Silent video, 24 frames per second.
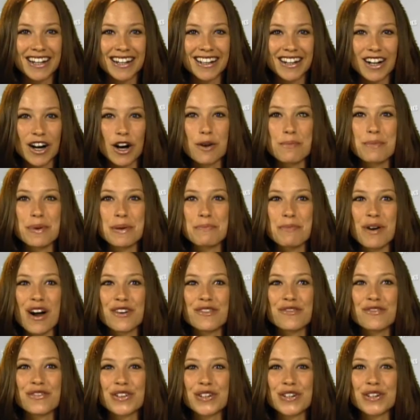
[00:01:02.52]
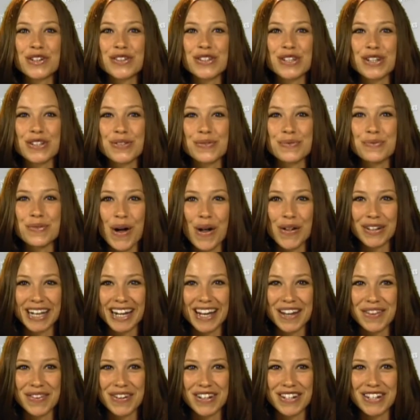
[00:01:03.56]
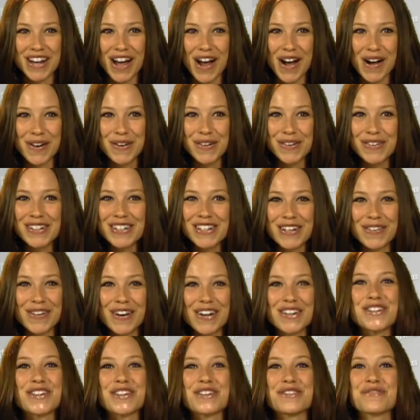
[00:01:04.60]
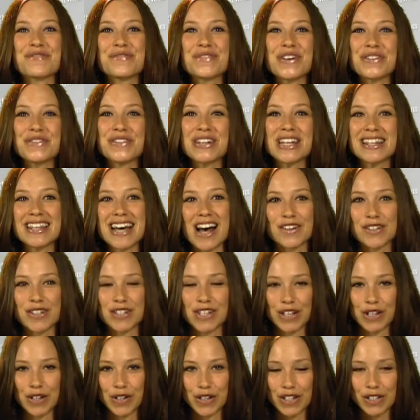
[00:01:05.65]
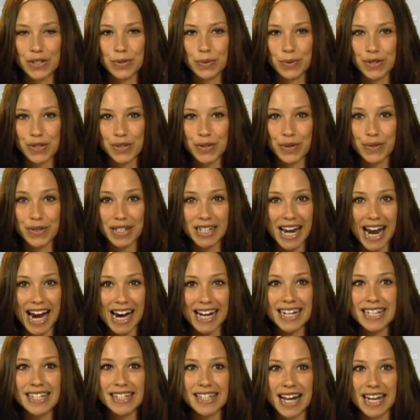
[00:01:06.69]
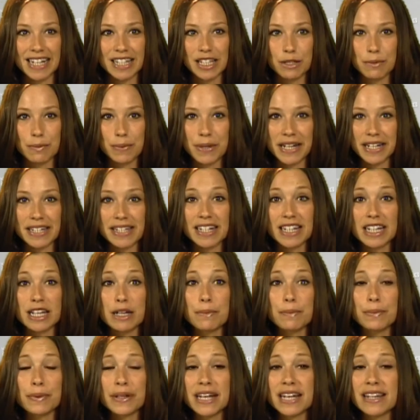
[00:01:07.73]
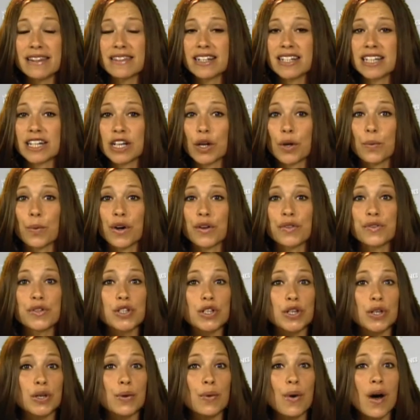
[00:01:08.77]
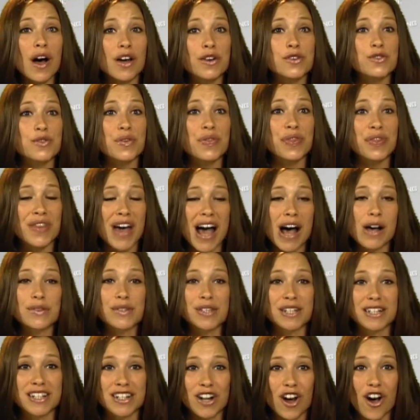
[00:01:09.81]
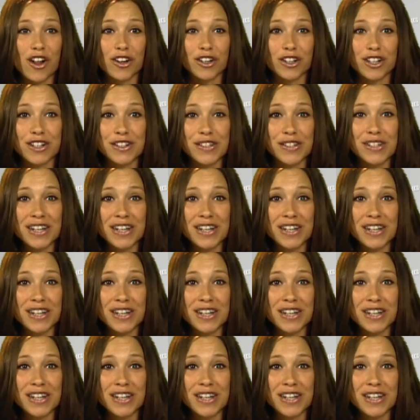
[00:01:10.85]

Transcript: Urban Barn Foods is rolling in the dough. 250,000 units were sold at 80 cents apiece to complete the deal worth $200,000.